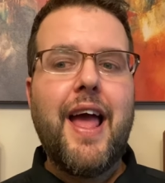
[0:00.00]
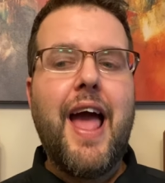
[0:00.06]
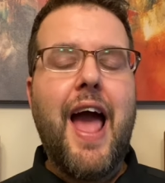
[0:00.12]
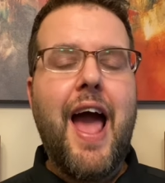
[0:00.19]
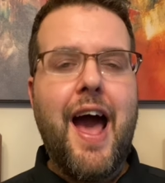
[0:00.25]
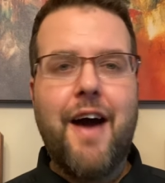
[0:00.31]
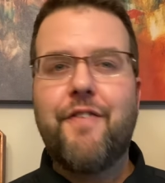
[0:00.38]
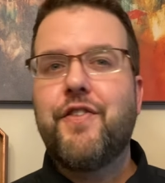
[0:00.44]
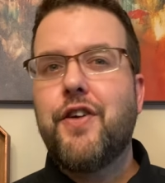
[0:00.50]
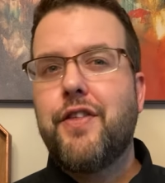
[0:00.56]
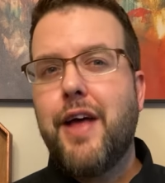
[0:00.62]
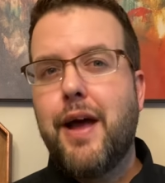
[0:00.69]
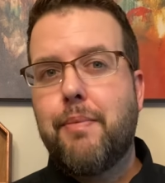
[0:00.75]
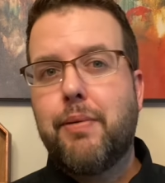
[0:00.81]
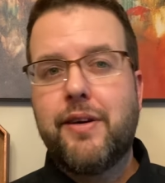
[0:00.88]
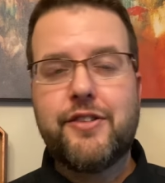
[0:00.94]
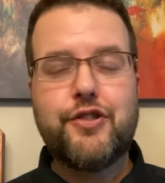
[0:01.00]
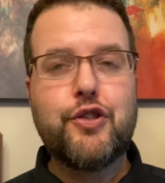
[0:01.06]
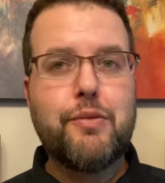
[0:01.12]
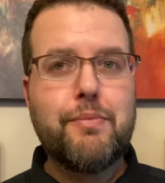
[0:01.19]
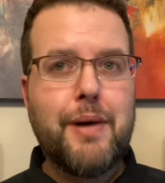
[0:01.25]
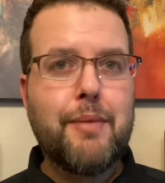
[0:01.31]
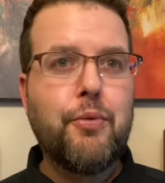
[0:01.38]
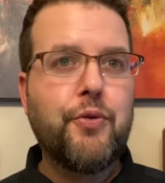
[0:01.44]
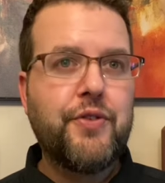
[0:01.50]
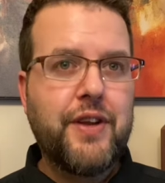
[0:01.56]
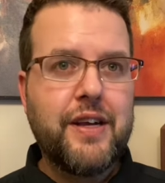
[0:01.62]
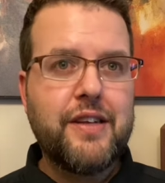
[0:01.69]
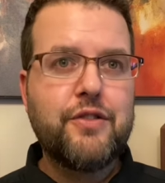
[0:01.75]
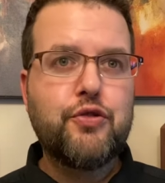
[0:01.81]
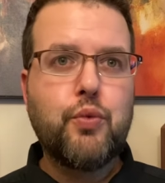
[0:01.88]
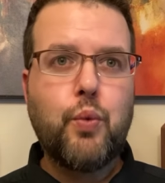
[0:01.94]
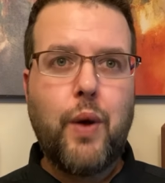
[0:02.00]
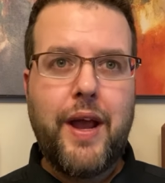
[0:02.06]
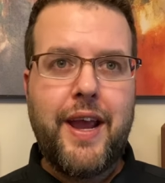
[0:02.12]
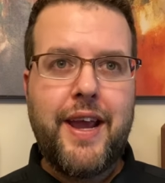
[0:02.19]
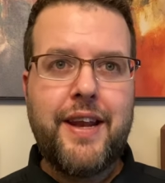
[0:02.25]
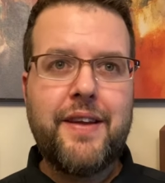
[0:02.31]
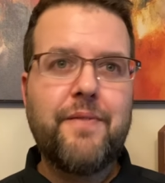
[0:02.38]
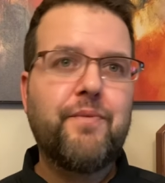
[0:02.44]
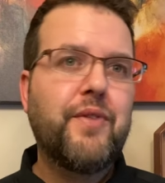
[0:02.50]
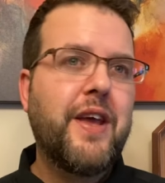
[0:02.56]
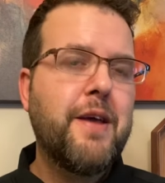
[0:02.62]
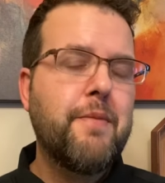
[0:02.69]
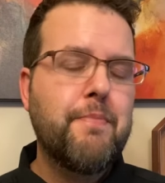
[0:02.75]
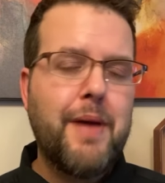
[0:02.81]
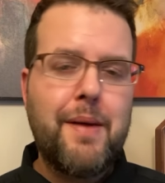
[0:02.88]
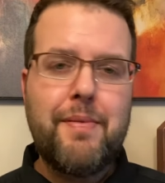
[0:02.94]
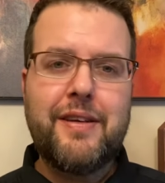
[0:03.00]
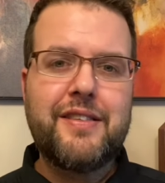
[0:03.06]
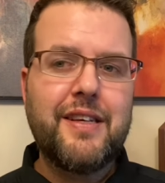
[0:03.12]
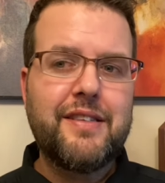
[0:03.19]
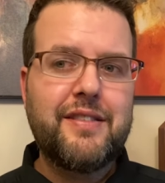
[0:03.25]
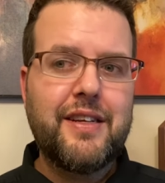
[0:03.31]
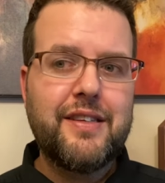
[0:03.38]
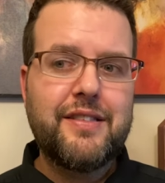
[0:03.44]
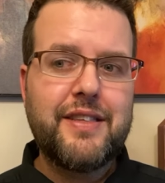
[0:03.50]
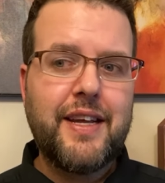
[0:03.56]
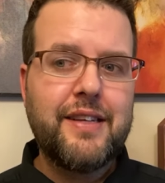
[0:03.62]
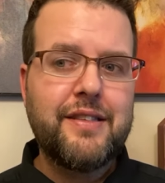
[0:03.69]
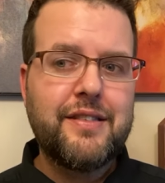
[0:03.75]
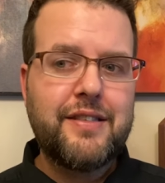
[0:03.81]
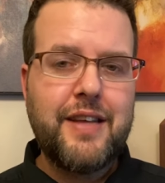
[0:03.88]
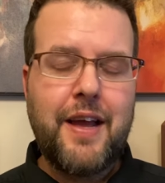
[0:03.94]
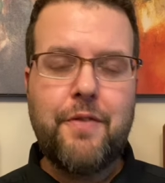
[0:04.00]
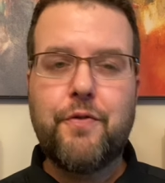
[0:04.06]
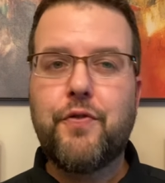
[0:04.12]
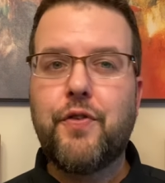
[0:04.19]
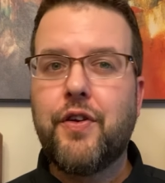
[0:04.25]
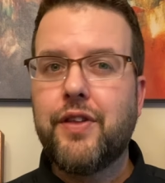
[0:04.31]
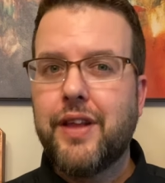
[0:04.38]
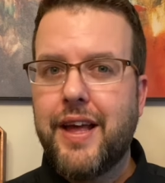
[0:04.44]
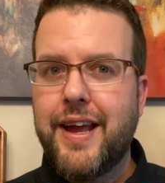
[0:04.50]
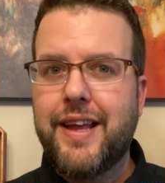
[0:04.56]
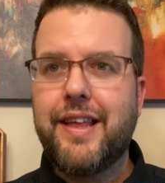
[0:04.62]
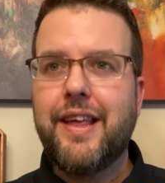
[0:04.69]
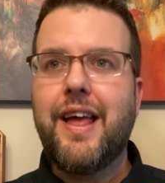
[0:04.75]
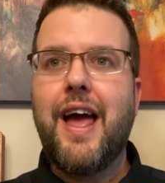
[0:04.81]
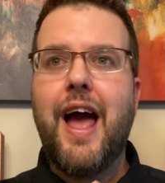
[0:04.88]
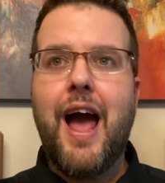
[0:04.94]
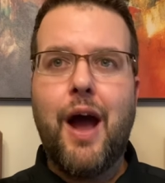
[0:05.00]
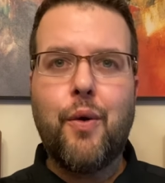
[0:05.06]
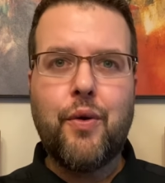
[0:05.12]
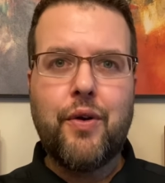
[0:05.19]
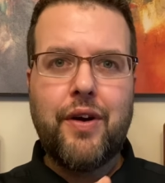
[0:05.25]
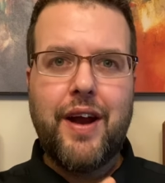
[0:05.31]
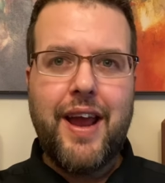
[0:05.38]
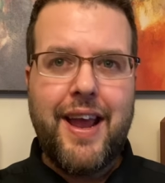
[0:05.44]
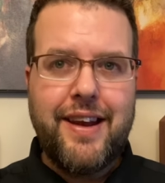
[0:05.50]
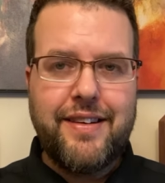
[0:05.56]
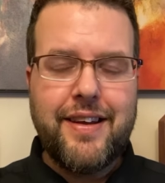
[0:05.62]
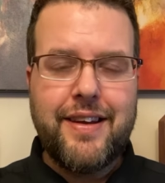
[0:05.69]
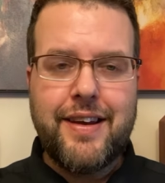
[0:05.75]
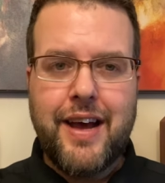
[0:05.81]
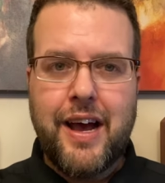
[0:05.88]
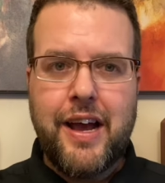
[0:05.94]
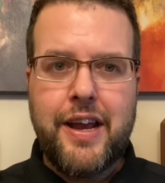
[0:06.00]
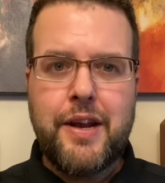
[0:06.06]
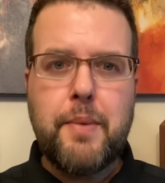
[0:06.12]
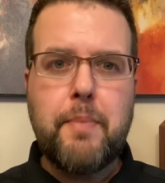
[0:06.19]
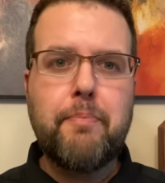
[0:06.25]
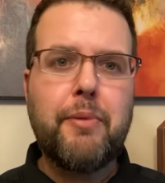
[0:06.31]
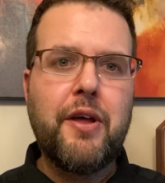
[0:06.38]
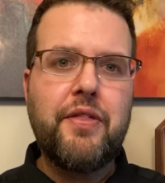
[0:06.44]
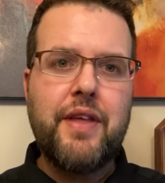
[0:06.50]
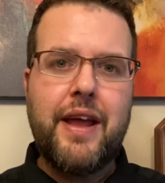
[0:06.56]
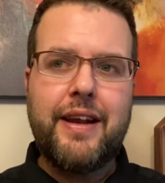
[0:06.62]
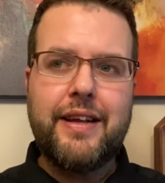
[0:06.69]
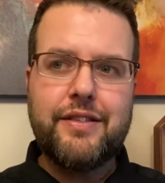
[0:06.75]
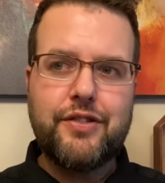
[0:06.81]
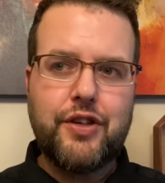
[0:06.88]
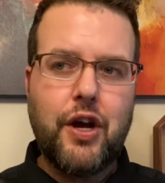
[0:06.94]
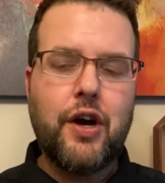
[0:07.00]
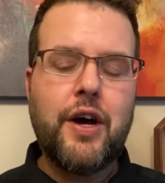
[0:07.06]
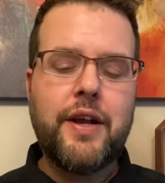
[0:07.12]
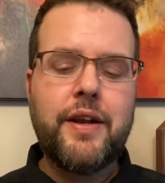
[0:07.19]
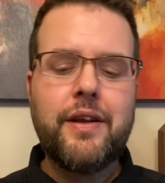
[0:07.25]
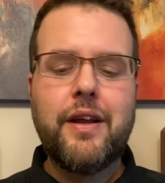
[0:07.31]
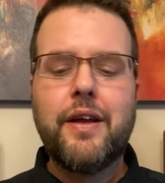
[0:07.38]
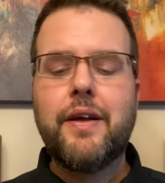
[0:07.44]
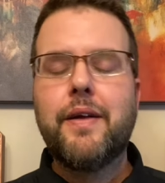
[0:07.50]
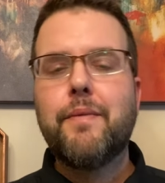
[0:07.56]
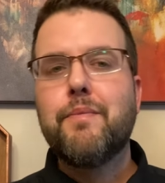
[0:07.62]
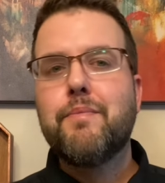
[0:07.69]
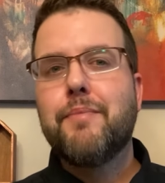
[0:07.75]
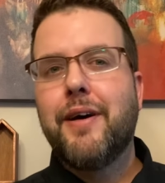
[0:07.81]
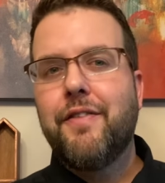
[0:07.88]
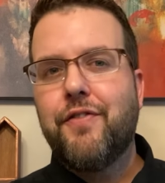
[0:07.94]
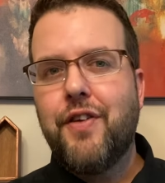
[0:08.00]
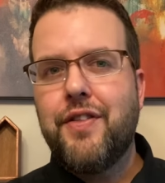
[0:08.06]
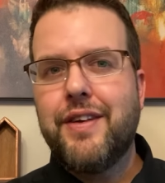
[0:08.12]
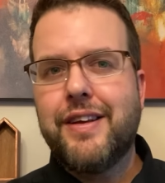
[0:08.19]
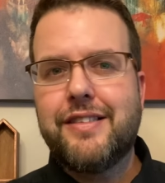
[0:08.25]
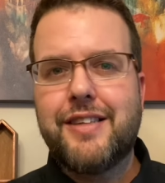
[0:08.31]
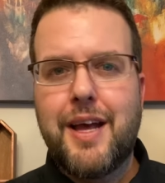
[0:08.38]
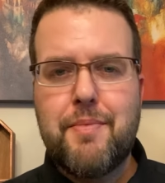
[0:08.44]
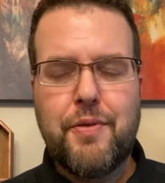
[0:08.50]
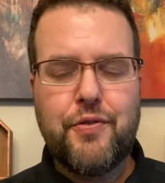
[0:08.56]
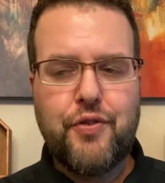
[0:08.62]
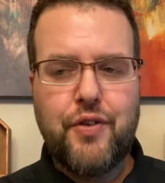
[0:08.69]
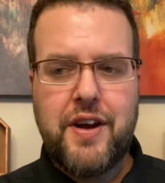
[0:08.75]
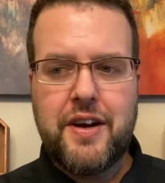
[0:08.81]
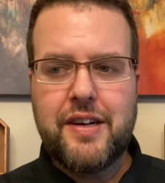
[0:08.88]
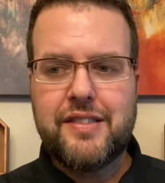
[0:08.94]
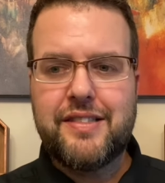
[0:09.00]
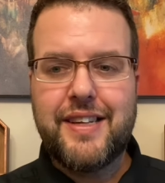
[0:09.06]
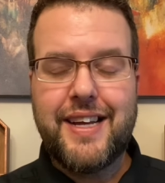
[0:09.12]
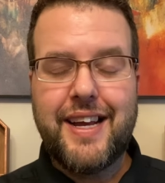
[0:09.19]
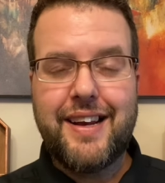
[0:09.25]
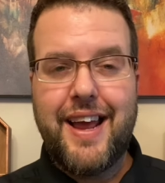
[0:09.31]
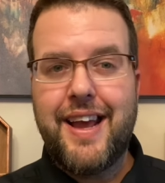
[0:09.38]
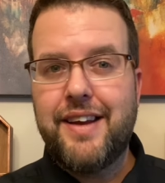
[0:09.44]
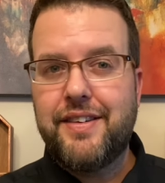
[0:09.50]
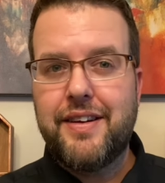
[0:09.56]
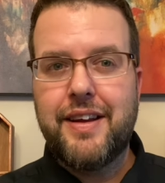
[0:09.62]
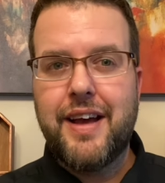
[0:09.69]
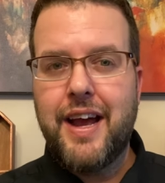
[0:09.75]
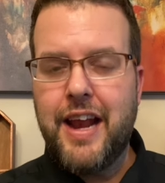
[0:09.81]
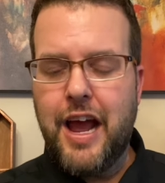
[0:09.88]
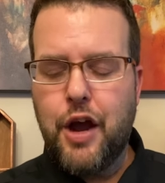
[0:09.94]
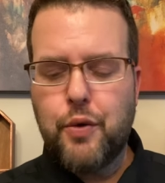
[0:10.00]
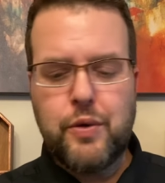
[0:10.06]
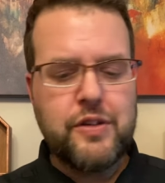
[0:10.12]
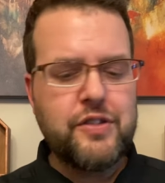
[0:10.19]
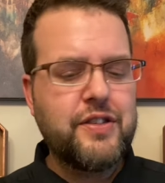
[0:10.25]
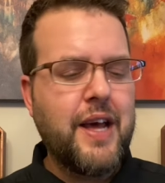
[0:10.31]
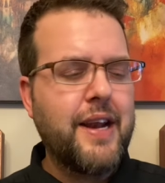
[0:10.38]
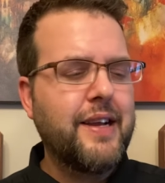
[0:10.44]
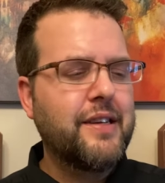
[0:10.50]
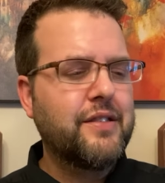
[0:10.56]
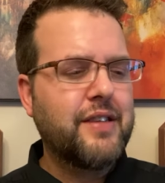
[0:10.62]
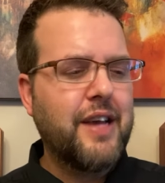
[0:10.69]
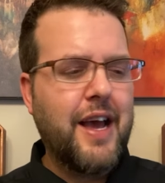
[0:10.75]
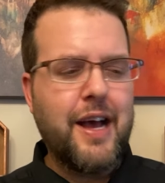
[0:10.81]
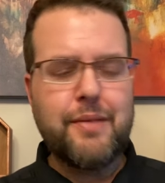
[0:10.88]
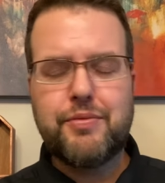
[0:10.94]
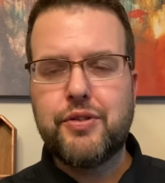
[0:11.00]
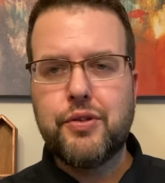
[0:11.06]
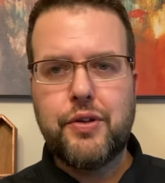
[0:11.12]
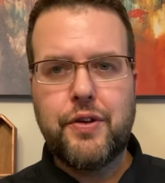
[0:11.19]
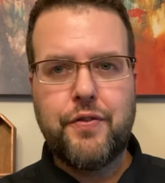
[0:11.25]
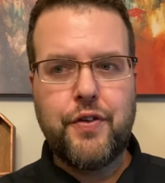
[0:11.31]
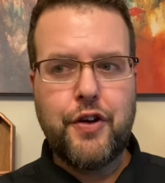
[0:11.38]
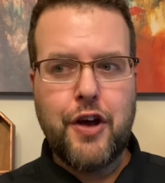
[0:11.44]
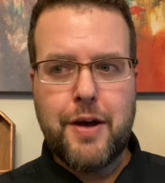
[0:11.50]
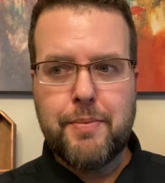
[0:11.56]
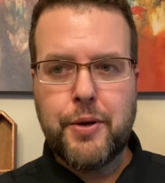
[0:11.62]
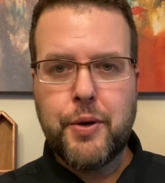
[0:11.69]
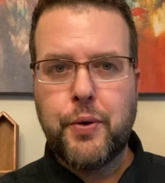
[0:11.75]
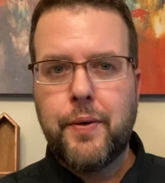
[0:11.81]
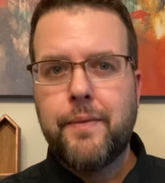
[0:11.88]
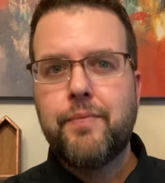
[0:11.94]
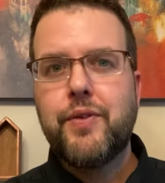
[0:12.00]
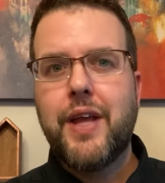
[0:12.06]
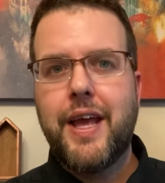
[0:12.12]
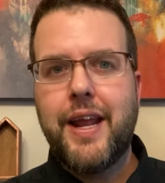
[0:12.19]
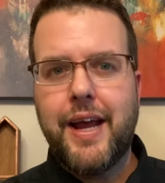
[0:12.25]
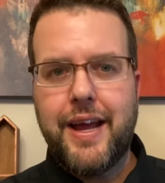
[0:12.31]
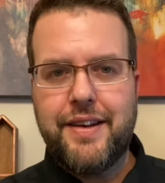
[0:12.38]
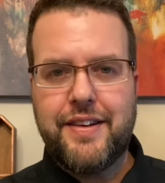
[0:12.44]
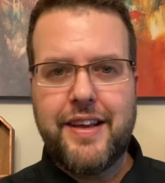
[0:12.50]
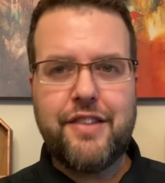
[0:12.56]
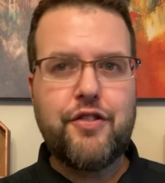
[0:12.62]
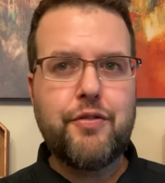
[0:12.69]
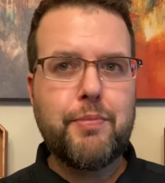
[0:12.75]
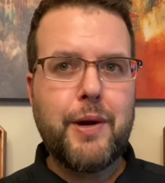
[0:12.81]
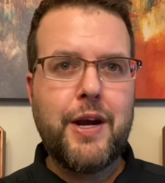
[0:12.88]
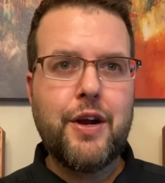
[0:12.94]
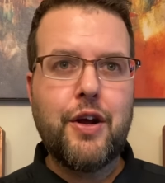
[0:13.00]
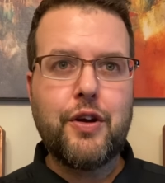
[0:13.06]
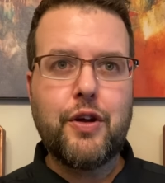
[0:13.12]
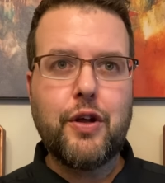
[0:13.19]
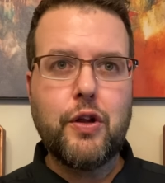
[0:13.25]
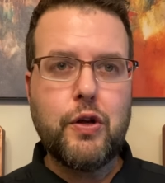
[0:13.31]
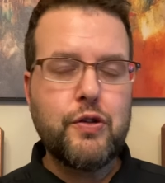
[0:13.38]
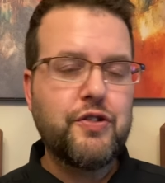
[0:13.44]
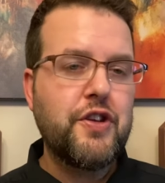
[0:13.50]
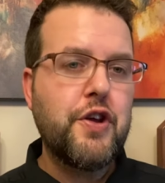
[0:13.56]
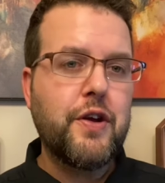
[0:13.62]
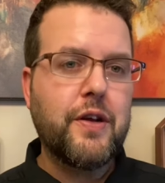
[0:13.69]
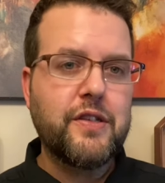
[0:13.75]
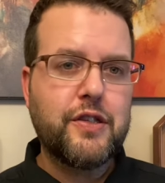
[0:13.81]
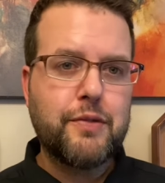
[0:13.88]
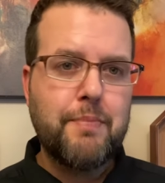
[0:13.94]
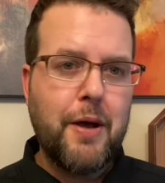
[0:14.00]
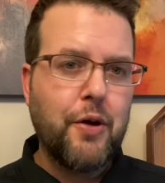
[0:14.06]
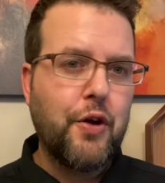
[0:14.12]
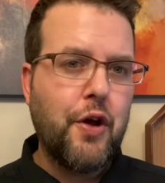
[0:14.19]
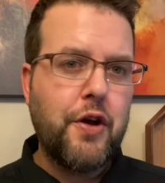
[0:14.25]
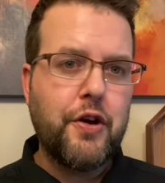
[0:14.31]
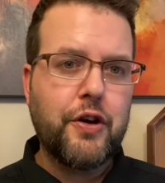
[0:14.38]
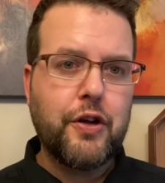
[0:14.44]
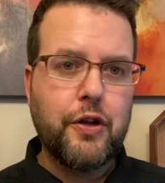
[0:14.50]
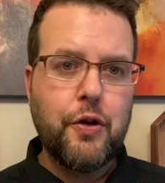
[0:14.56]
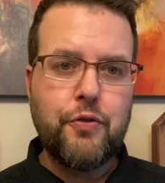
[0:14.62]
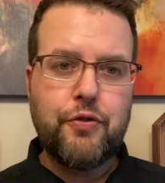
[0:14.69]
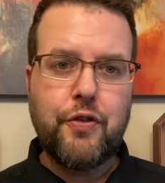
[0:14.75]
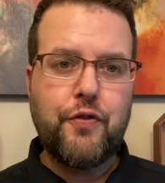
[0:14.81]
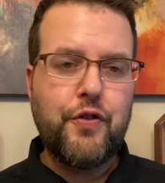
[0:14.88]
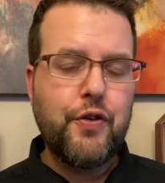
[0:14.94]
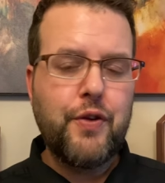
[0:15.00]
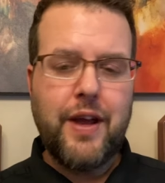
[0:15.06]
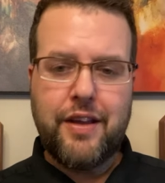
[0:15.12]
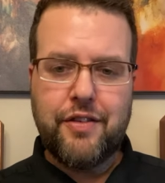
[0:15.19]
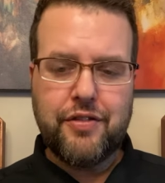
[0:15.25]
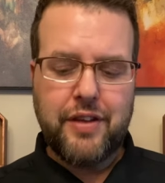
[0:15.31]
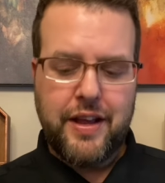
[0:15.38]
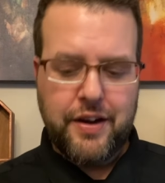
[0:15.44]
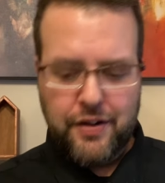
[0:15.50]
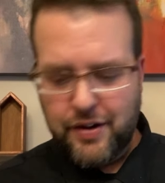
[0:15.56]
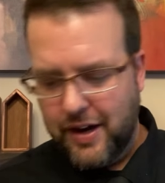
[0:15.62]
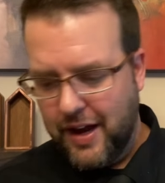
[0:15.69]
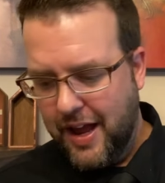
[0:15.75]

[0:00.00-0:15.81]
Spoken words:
After that personal bubble does wane, it maybe sits at a skin scent for like hour 8 to 9, but then it's gone. But for this type of fragrance to get 8 to 9 hours, that is absolutely phenomenal. And I did spray it on clothes, and you can smell it on your clothes a few days later.